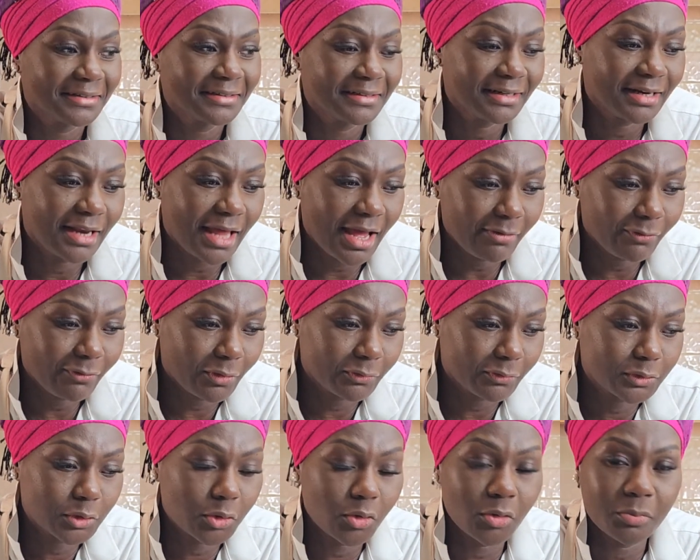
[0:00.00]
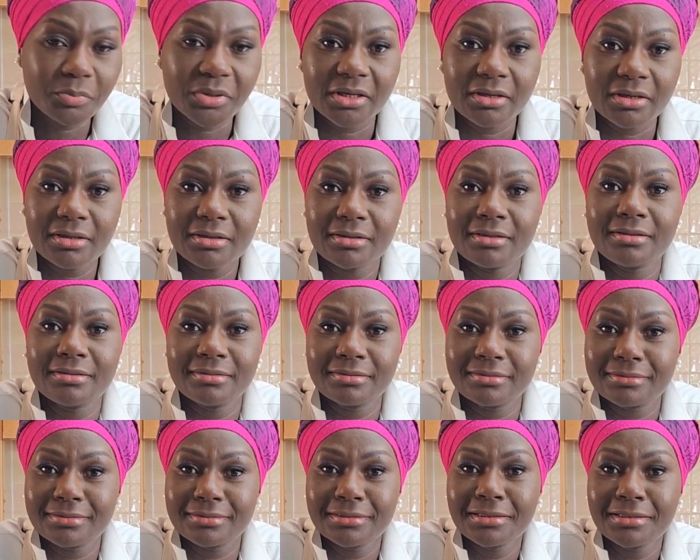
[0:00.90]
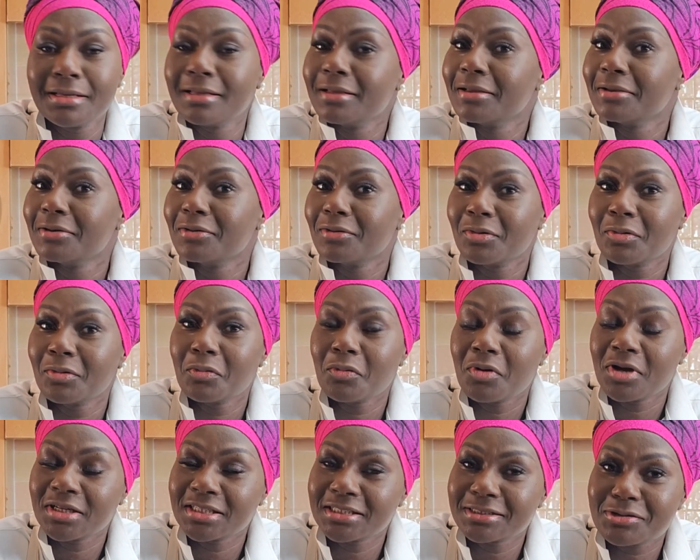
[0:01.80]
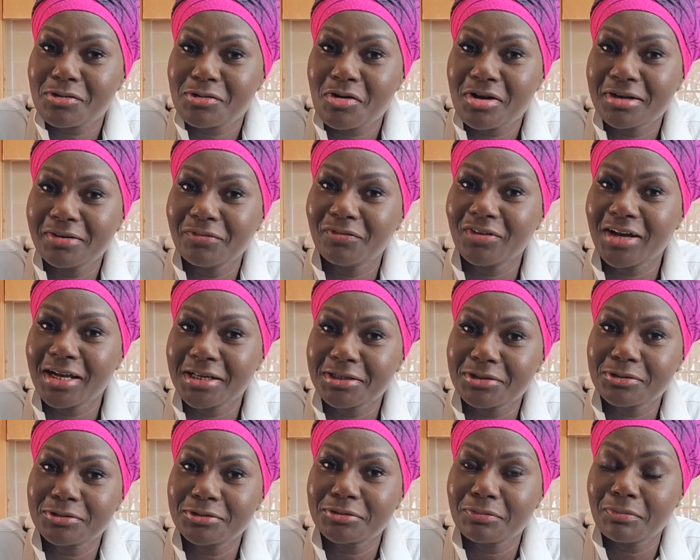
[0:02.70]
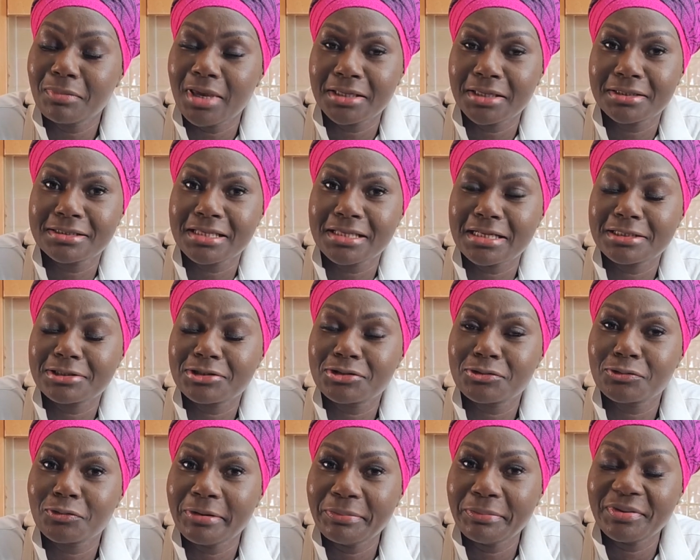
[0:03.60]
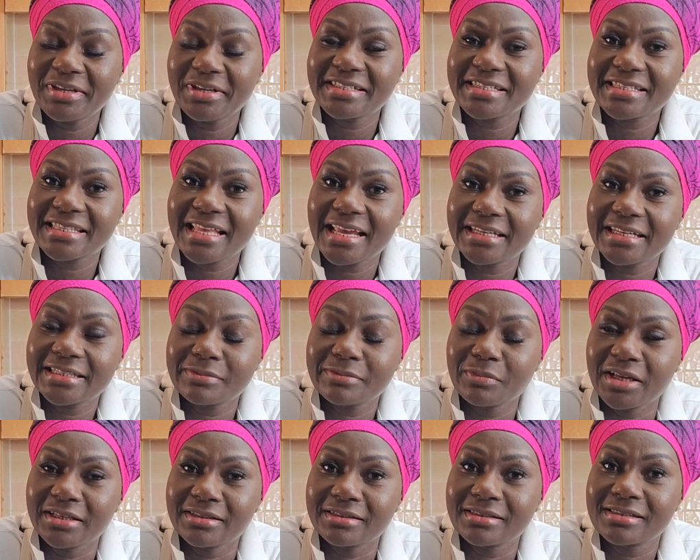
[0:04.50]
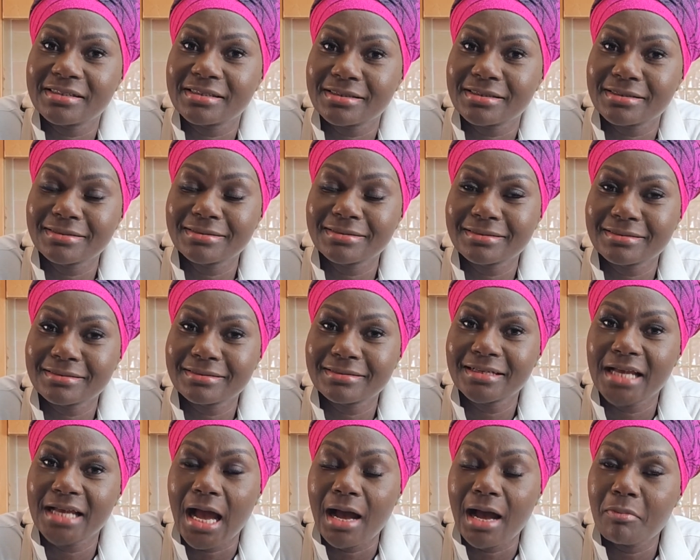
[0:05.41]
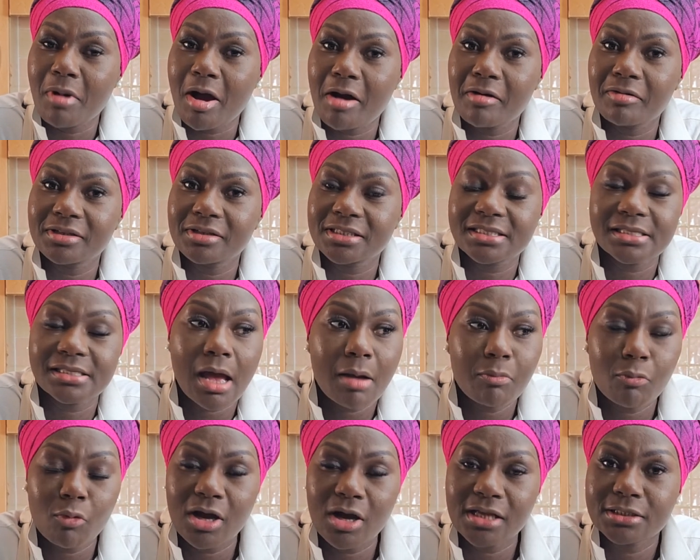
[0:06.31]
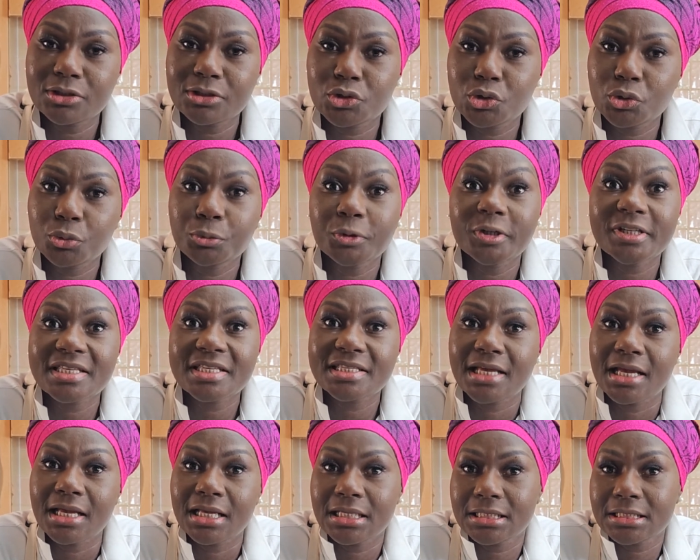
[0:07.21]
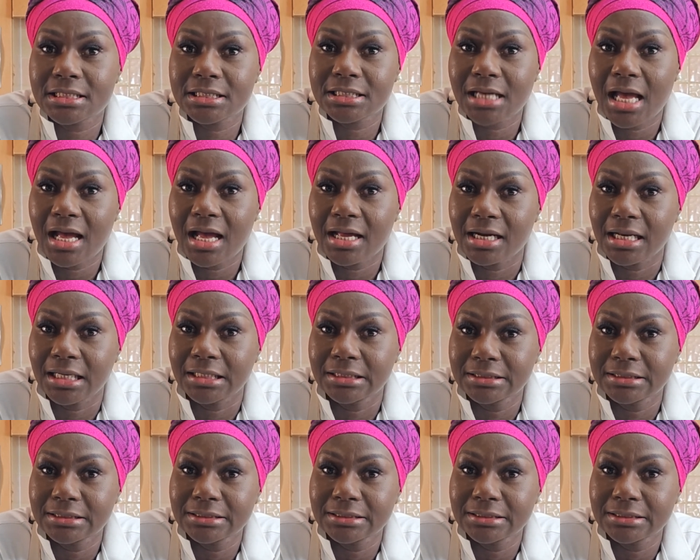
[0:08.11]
Life of Toby. What has qualified you to make such sweeping statements about someone's choices, honey?